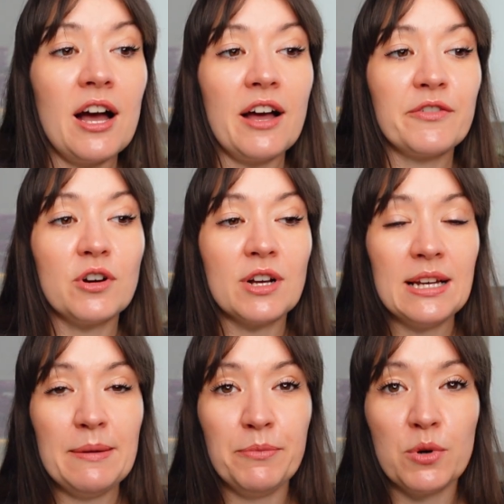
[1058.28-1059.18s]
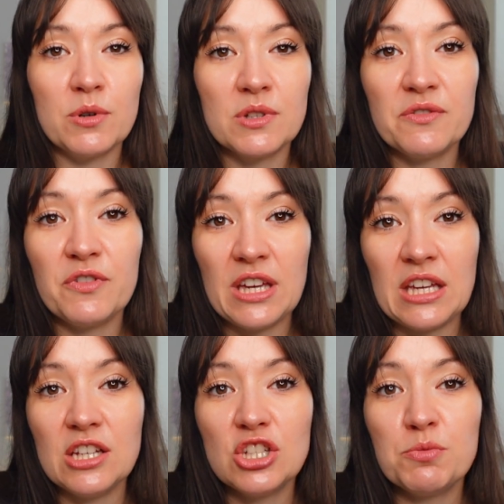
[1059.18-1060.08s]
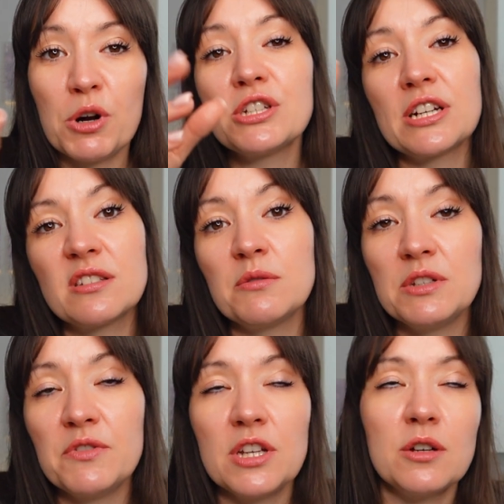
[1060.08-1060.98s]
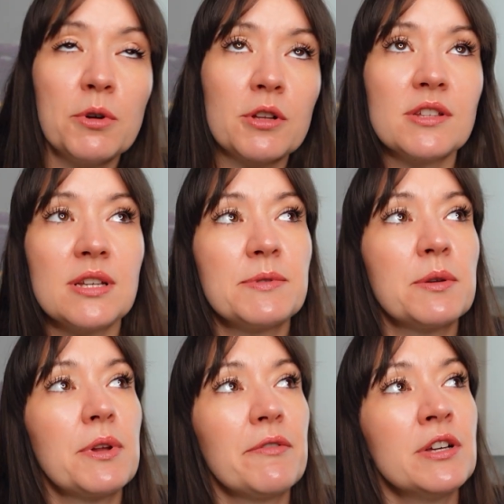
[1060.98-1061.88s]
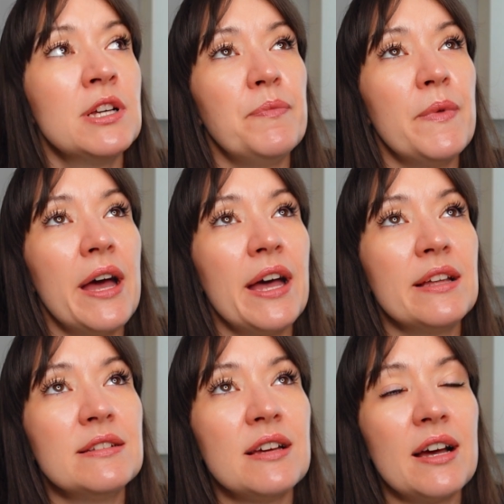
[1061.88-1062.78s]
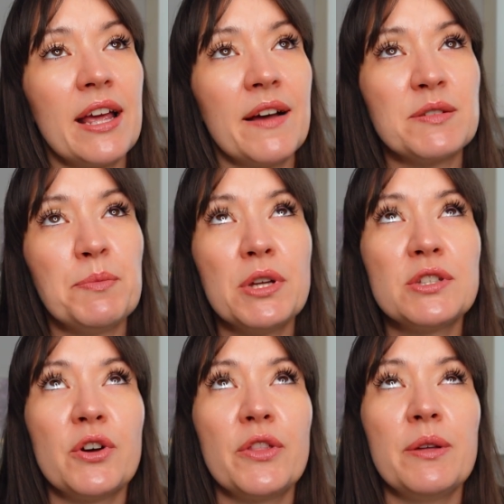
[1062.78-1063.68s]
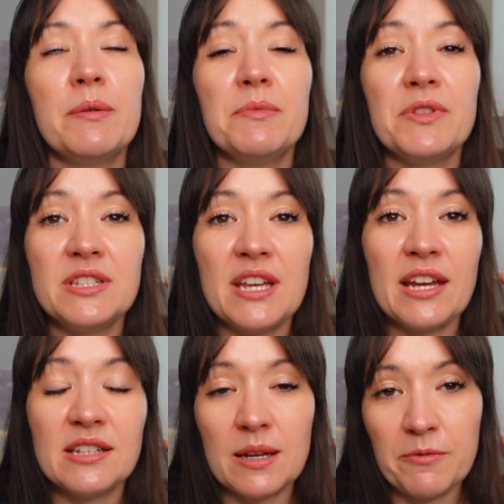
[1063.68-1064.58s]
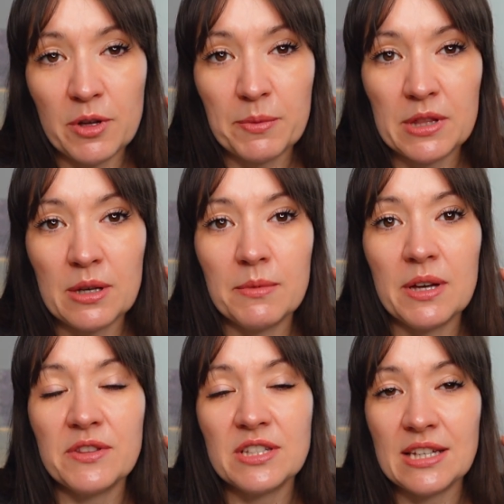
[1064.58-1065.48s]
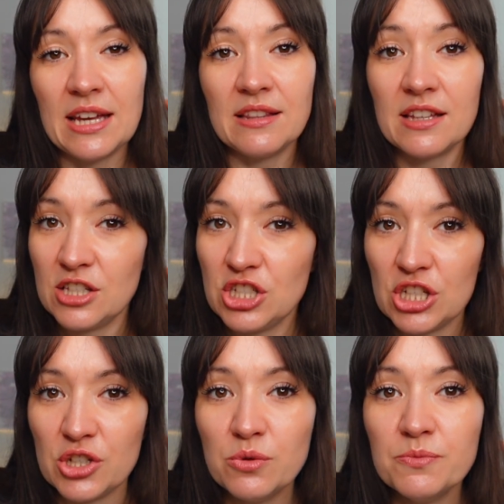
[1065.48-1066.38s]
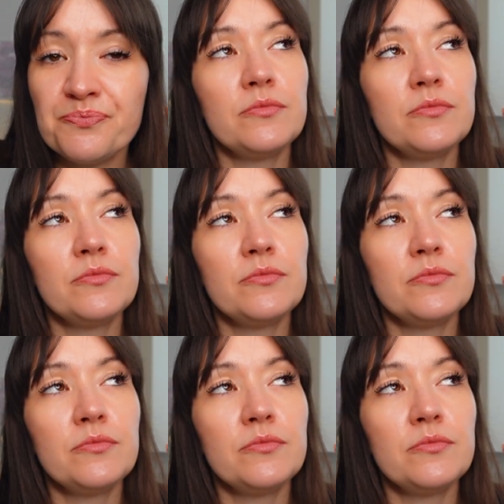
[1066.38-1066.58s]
I've got clipboards for each project, so each video, podcast episode, whatever. And I have to put on them the date I'm filming them and the date they're due.